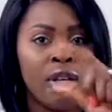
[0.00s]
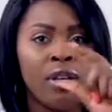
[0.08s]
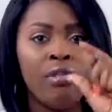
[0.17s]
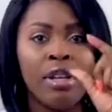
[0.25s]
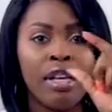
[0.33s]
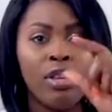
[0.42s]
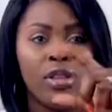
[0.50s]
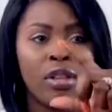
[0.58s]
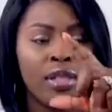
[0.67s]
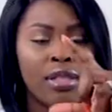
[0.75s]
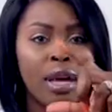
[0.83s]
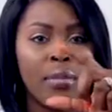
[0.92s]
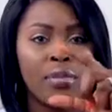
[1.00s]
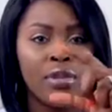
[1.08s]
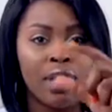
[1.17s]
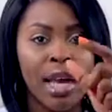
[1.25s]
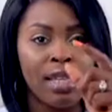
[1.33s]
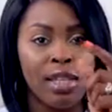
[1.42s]
like a sample
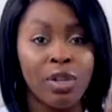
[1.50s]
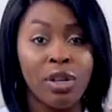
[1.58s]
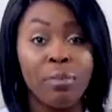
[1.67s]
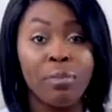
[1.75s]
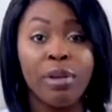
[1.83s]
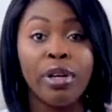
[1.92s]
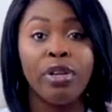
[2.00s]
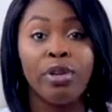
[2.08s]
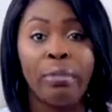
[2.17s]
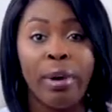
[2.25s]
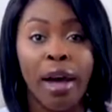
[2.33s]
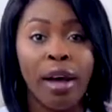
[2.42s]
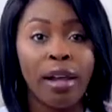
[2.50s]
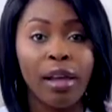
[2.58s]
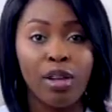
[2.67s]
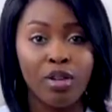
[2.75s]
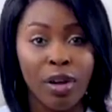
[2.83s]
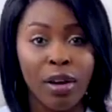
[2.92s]
size that you can put in your bag, like
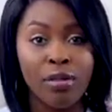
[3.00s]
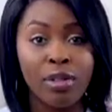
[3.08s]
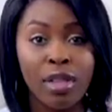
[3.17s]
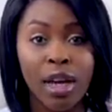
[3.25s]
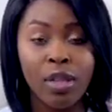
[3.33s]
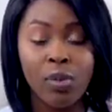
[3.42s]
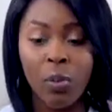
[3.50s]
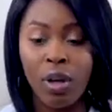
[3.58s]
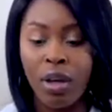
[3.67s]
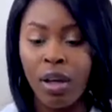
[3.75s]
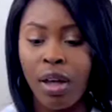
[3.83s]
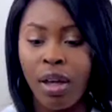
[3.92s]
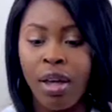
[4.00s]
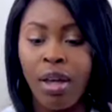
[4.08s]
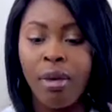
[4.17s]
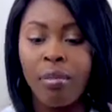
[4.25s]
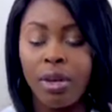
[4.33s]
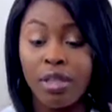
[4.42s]
a travel size one.
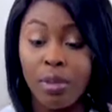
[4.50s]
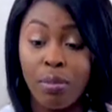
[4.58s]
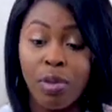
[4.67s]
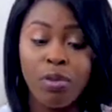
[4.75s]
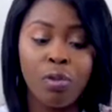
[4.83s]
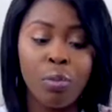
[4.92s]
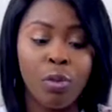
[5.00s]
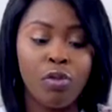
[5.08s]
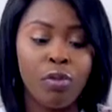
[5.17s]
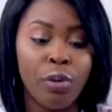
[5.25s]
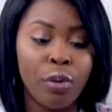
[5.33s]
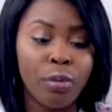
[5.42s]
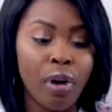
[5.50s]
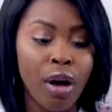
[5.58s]
But it's a beautiful perfume.